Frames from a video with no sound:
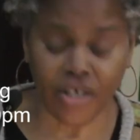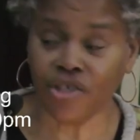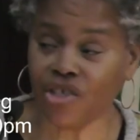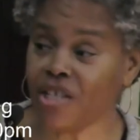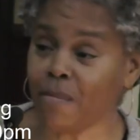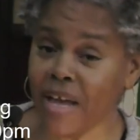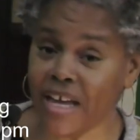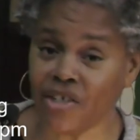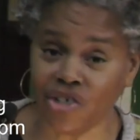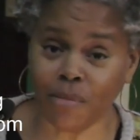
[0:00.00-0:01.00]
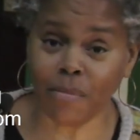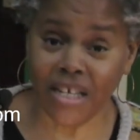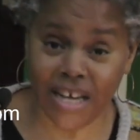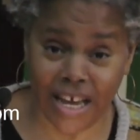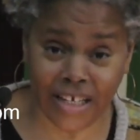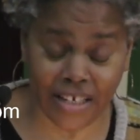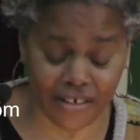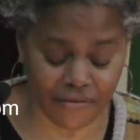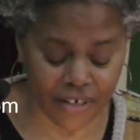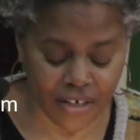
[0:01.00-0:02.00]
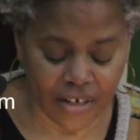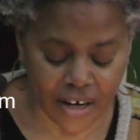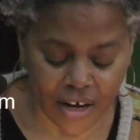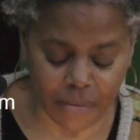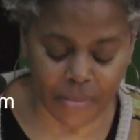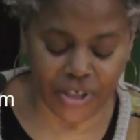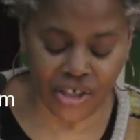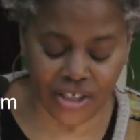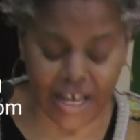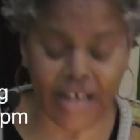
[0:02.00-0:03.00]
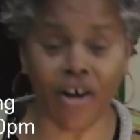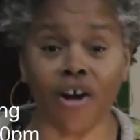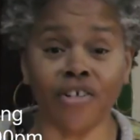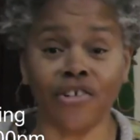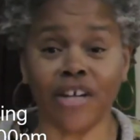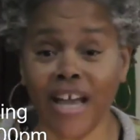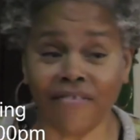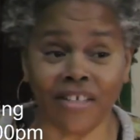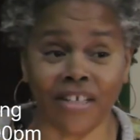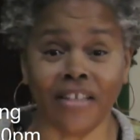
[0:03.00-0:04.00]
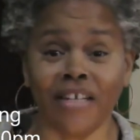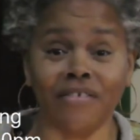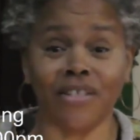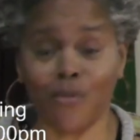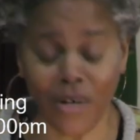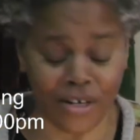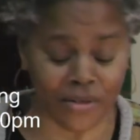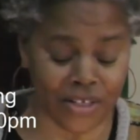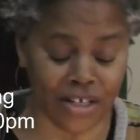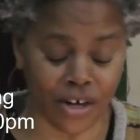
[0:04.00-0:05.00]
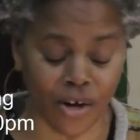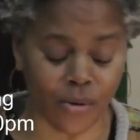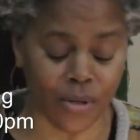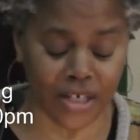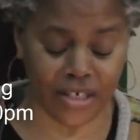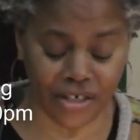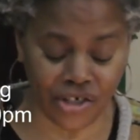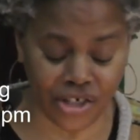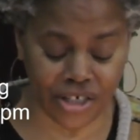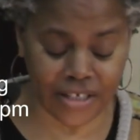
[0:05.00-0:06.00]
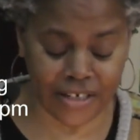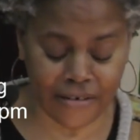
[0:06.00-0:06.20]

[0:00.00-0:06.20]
She's managed to be negative, um, but sh- that caused her to have to live somewhere else in cold conditions.